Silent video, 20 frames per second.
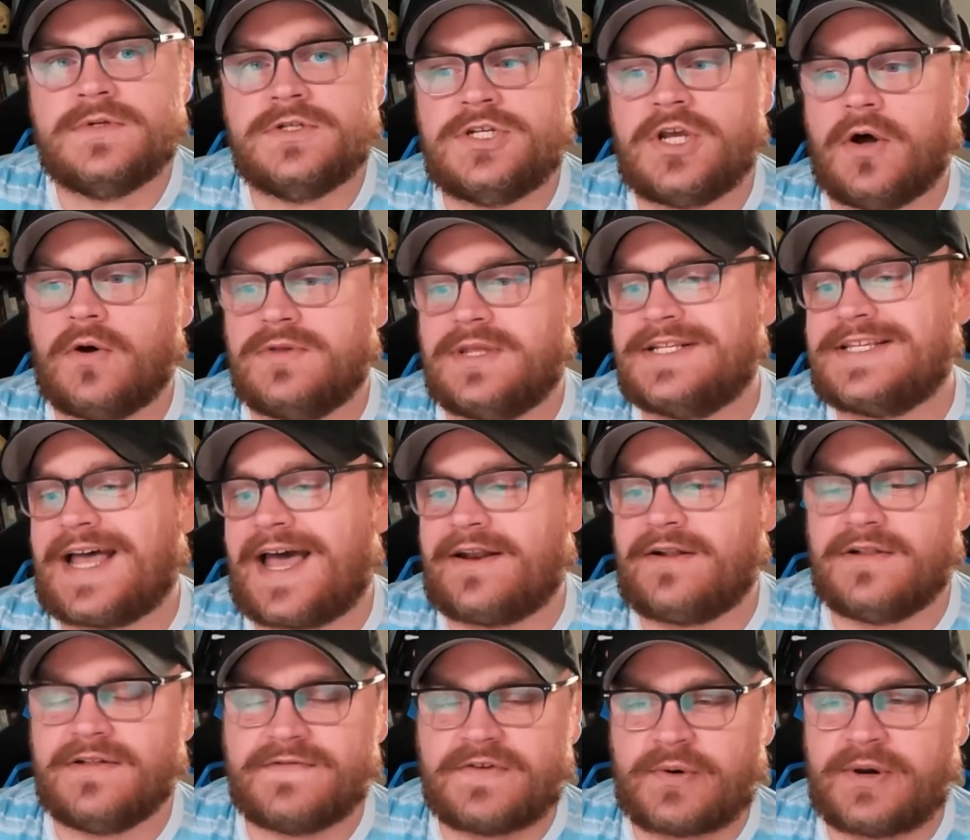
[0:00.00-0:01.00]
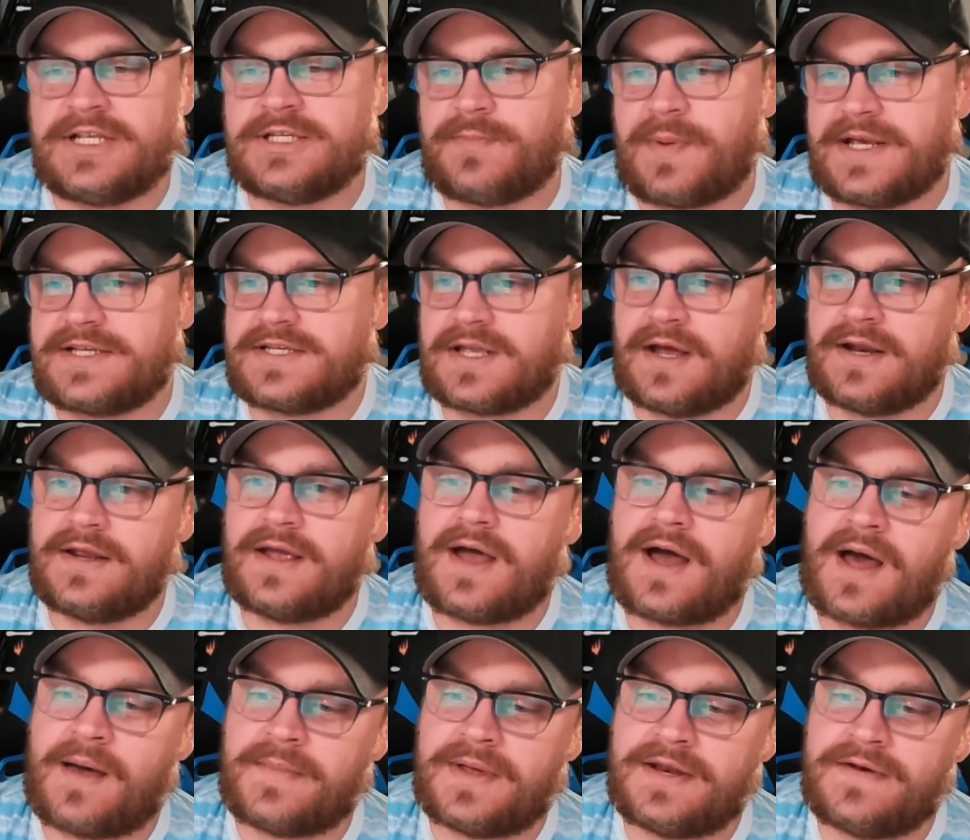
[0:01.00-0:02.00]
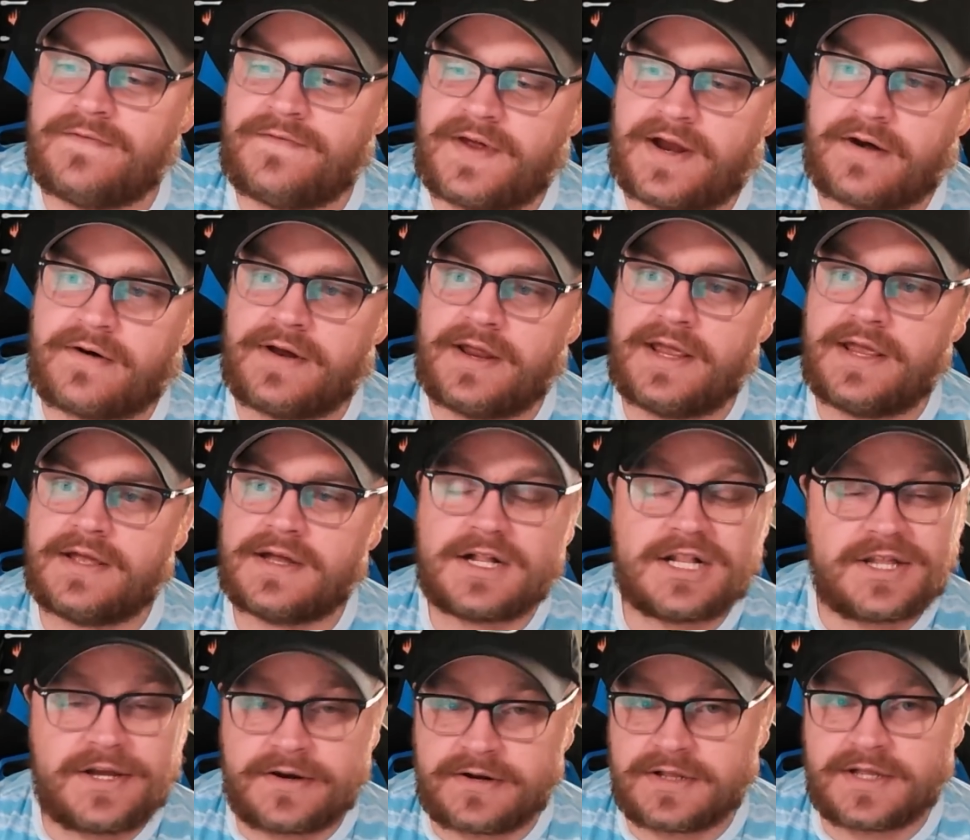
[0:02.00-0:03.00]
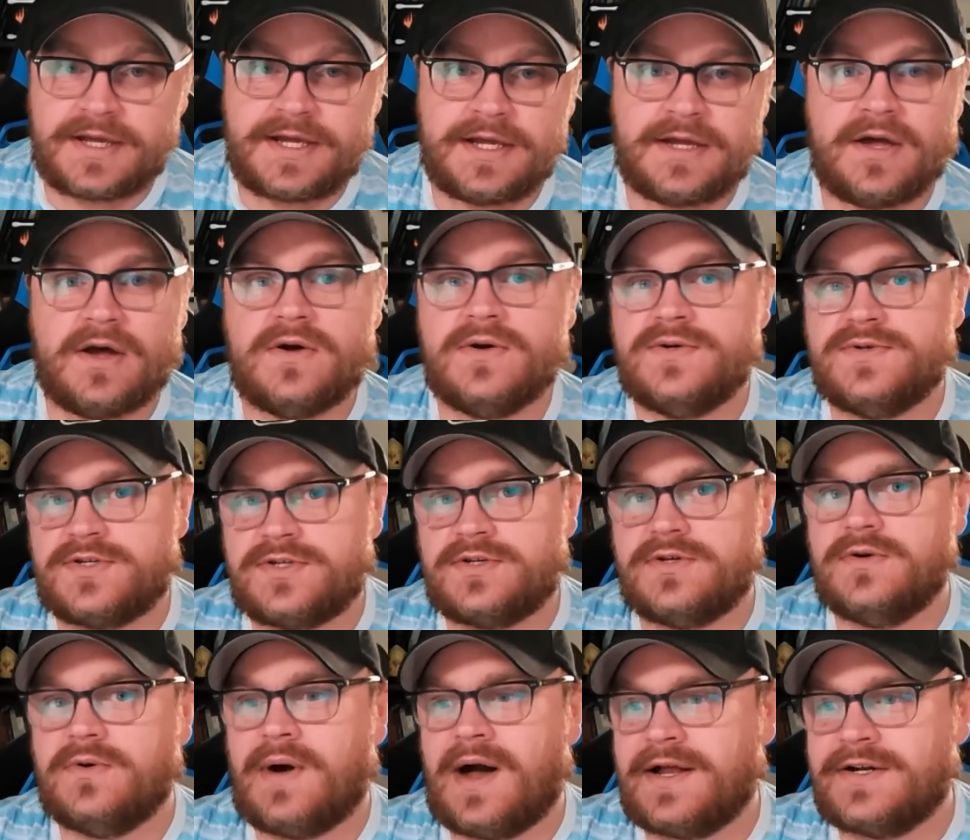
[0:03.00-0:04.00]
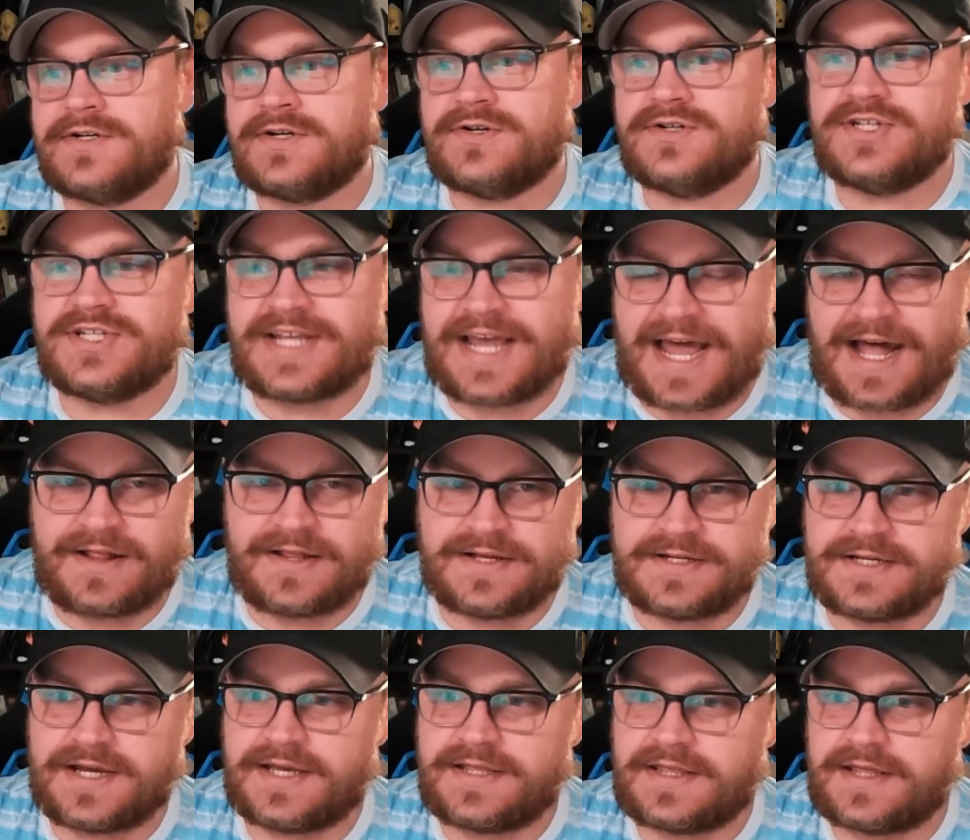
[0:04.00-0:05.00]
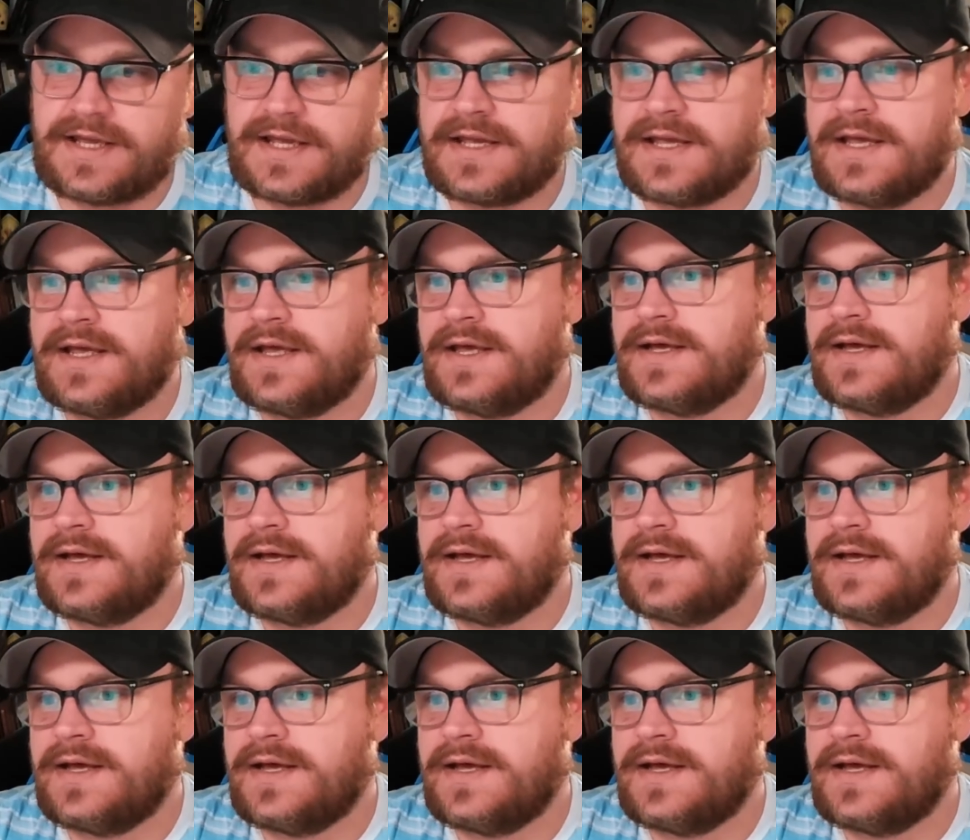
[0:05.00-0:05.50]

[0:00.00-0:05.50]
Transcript: So the title of green's best uncommon very clearly goes to Hunter's Talent, I think.